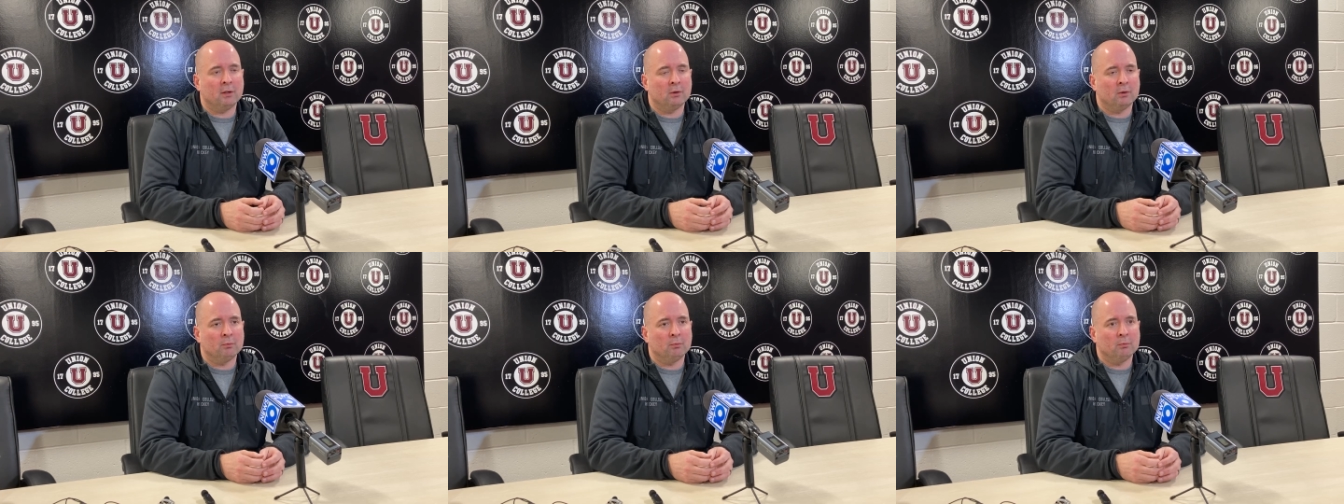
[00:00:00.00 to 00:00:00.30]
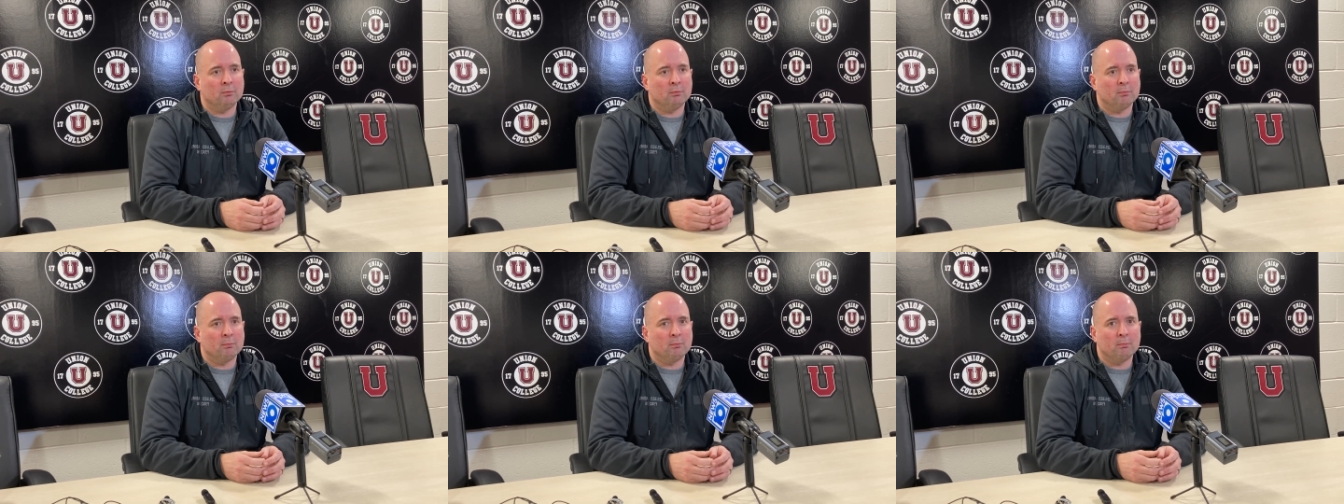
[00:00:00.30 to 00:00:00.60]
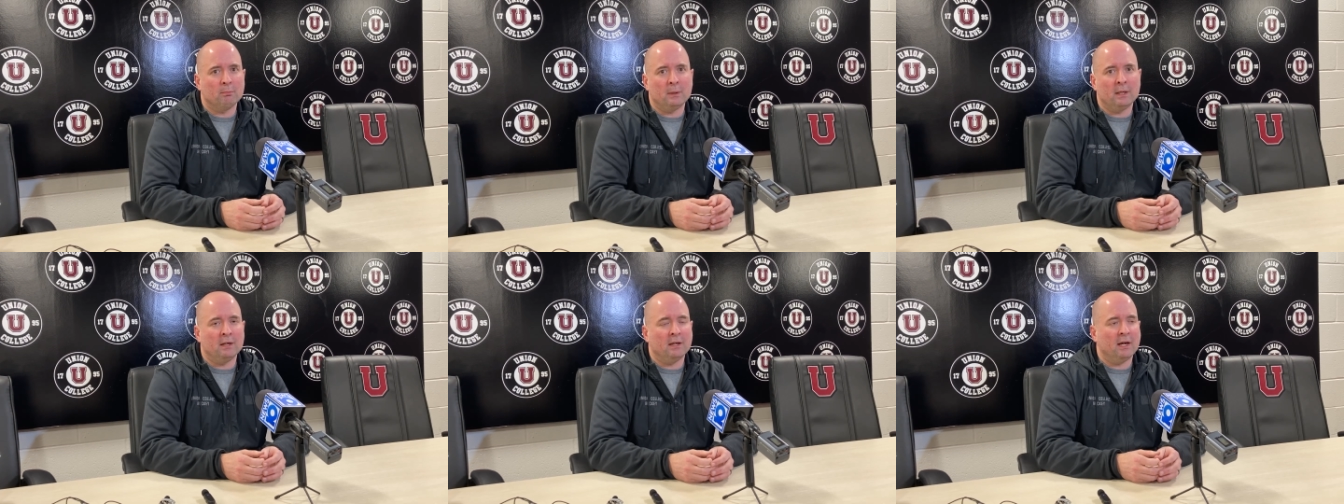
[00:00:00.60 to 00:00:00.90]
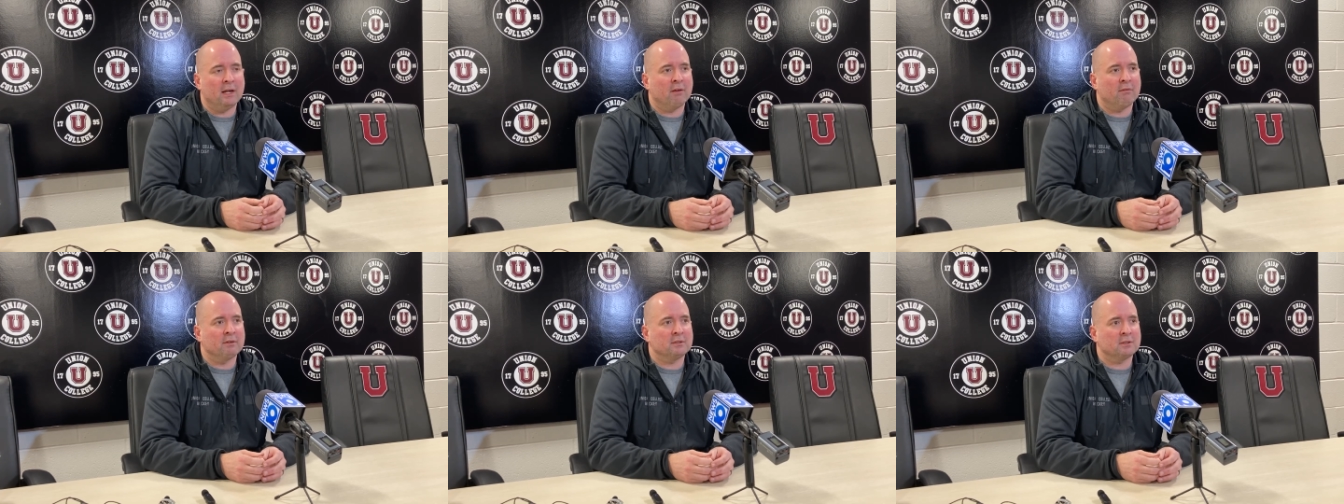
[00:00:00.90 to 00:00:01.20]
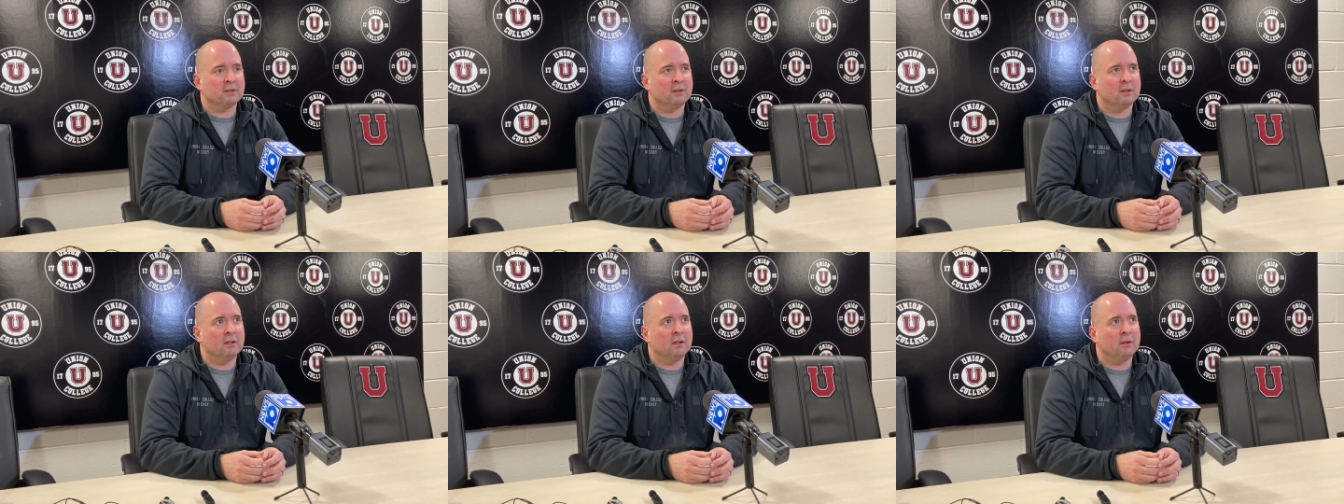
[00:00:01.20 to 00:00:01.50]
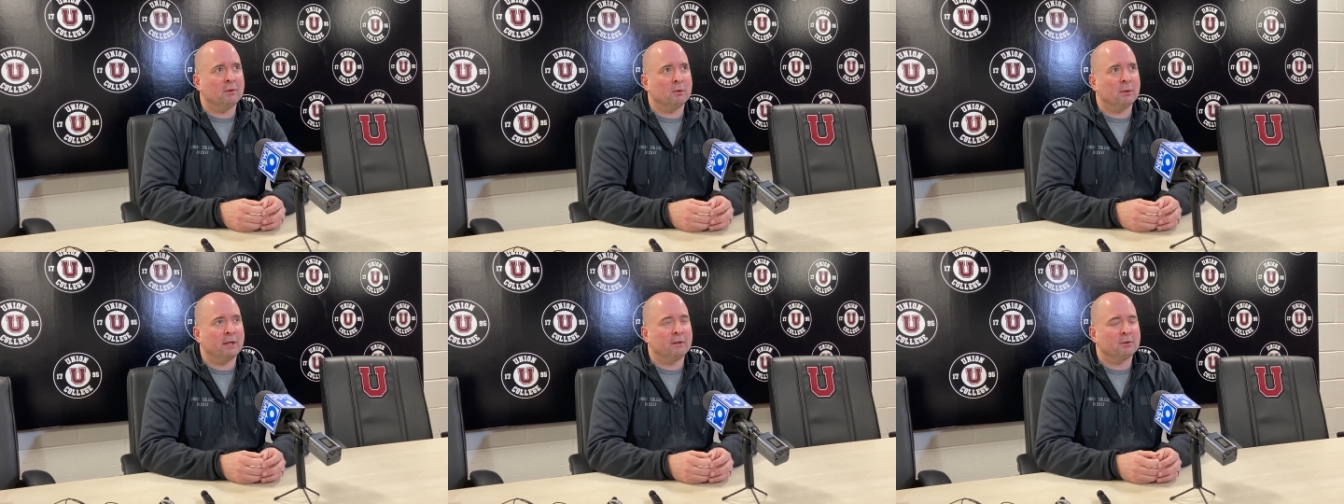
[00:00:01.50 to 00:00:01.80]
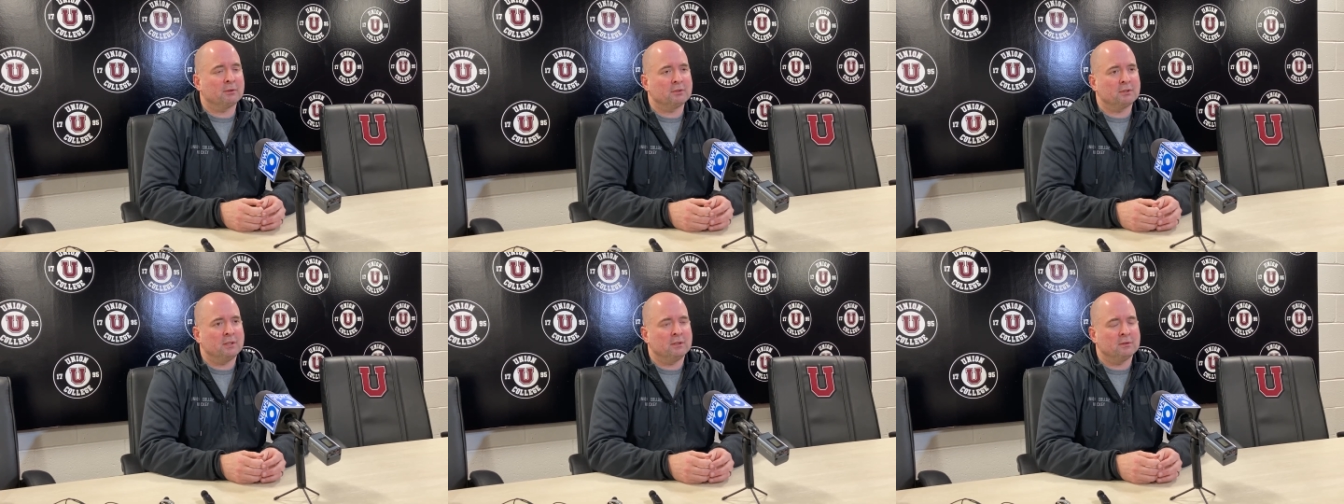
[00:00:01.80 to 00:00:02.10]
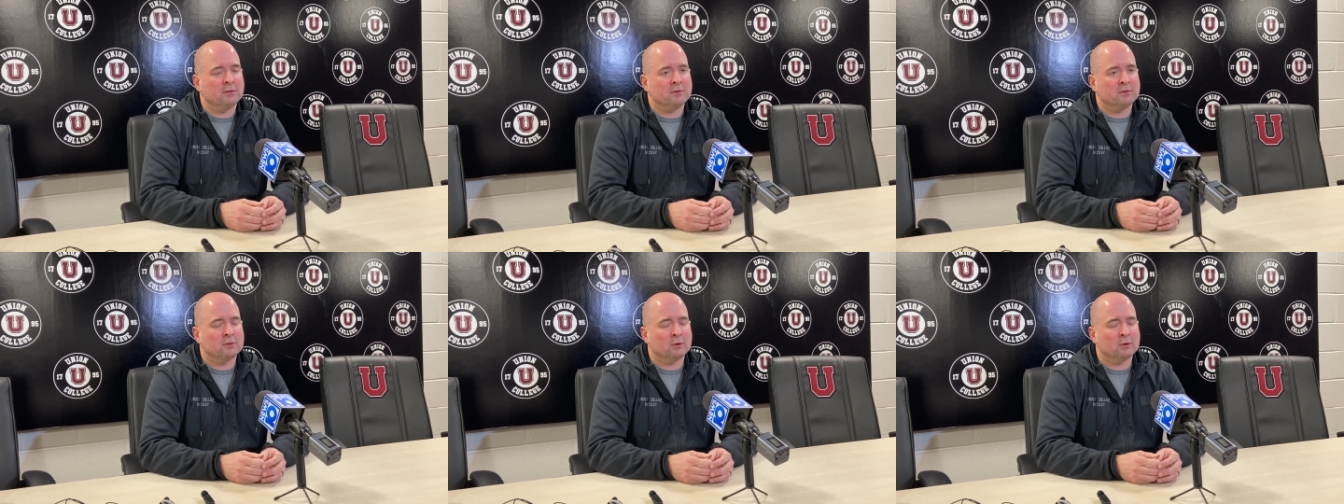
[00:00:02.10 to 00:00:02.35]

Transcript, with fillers: you know being ahead of us in the, in the regular season.